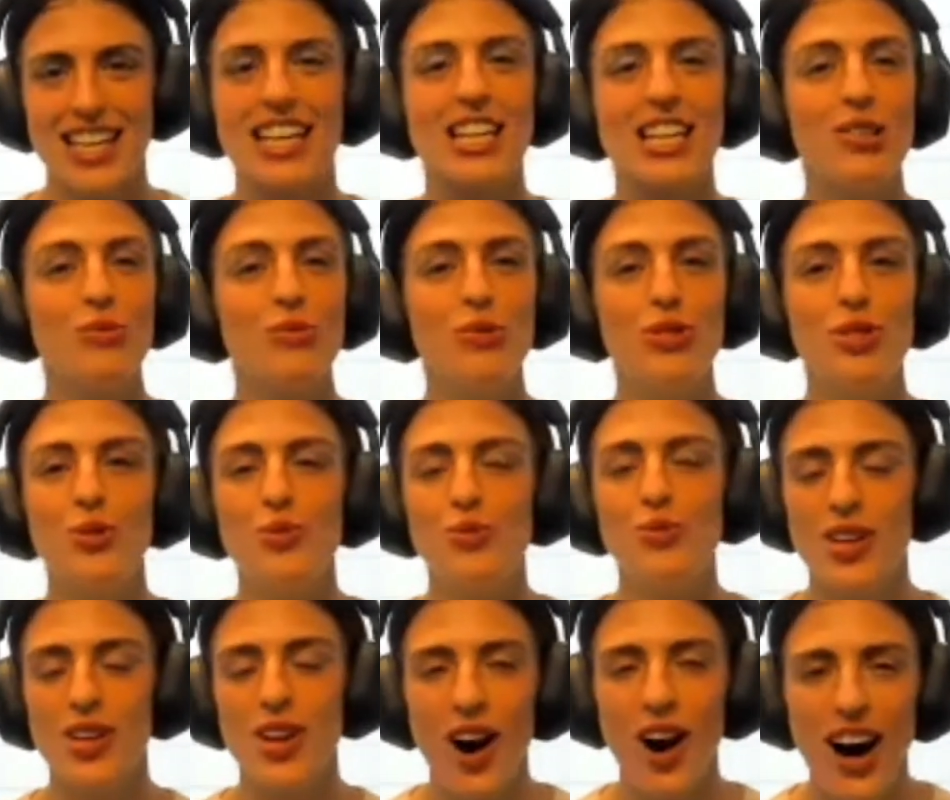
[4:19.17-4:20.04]
You do
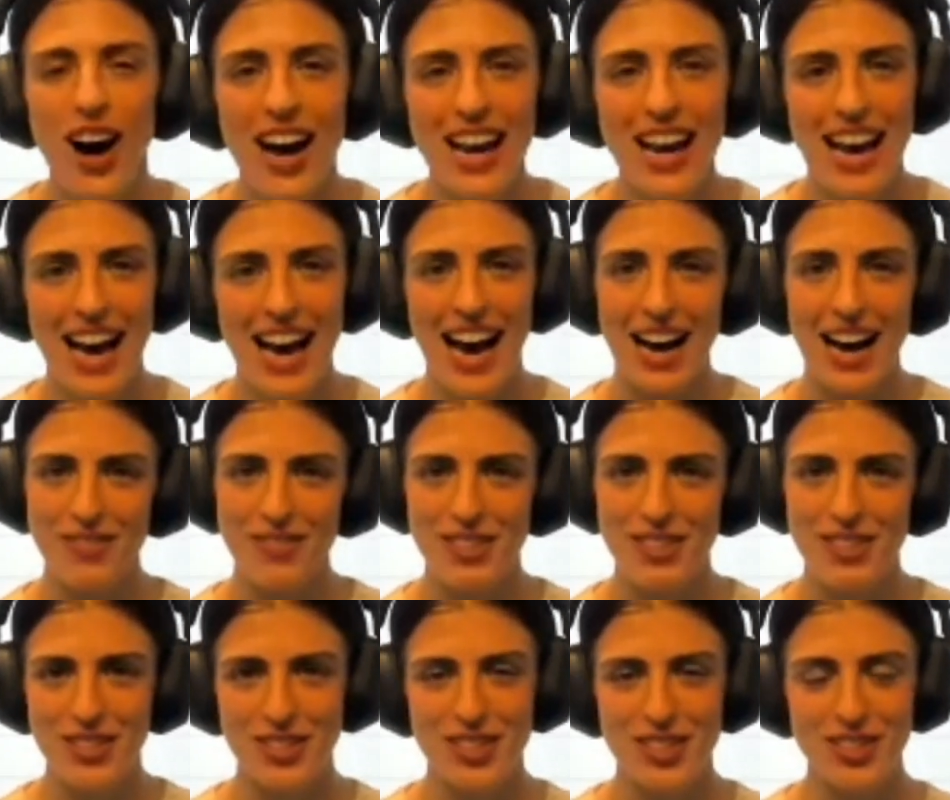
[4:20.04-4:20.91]
not have
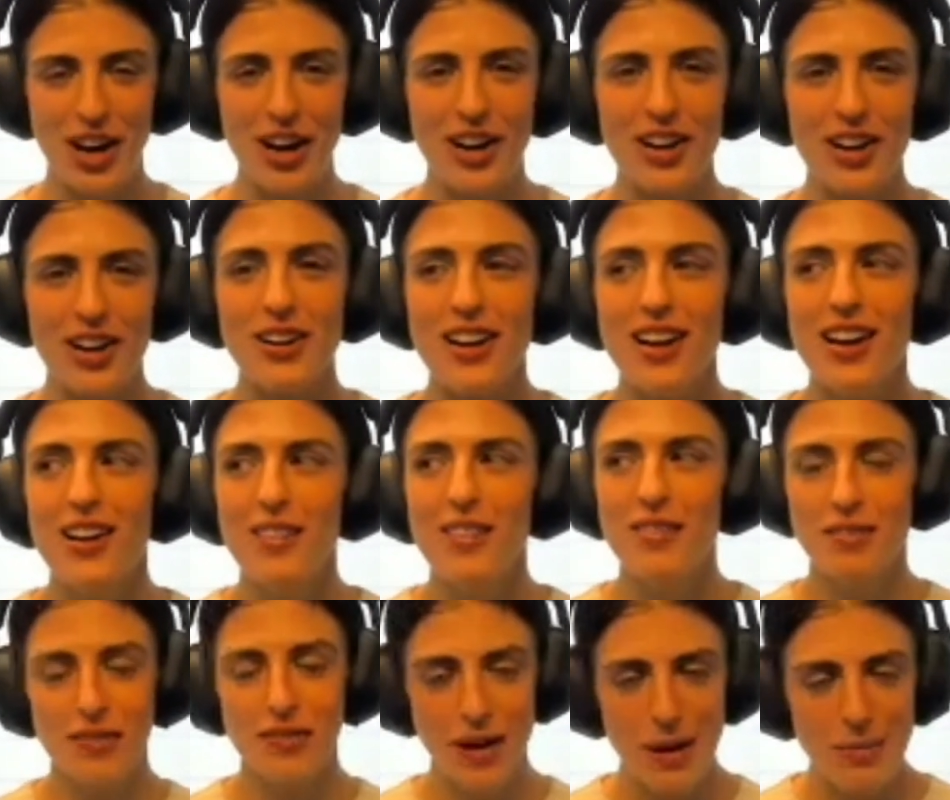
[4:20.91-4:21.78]
to start
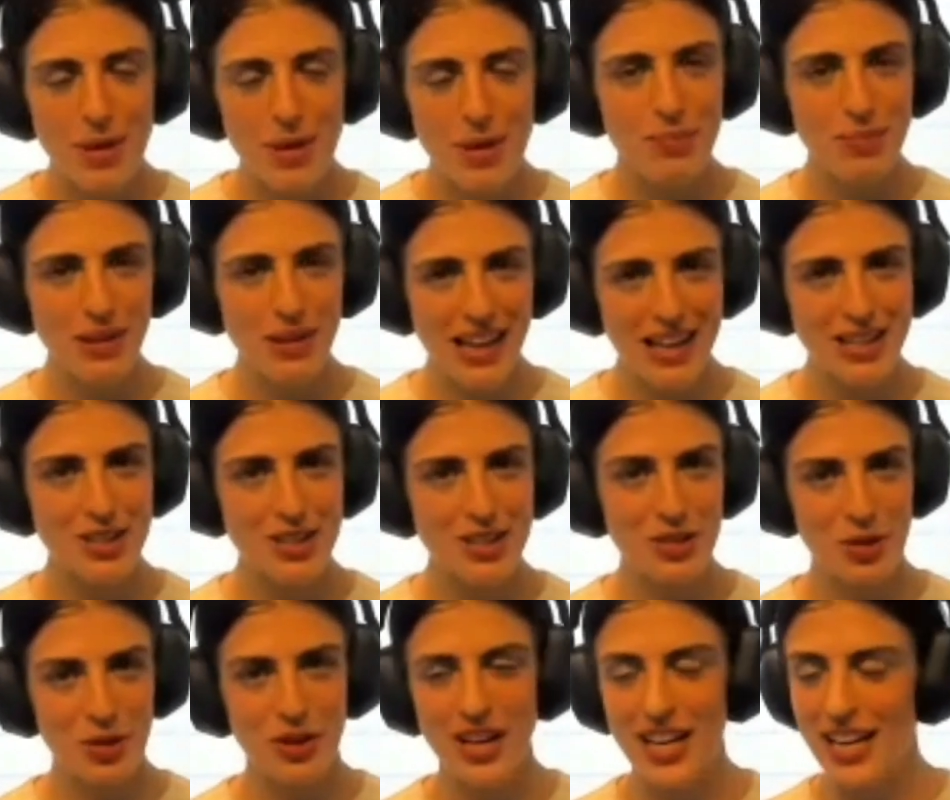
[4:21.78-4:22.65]
from a blank
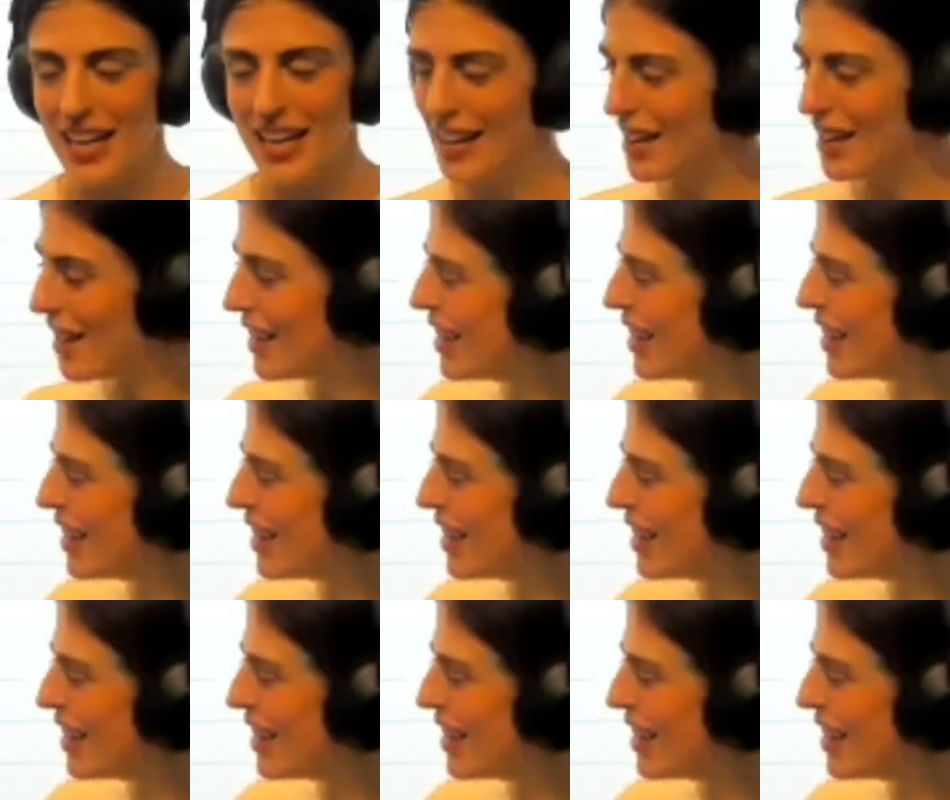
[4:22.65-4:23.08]
screen.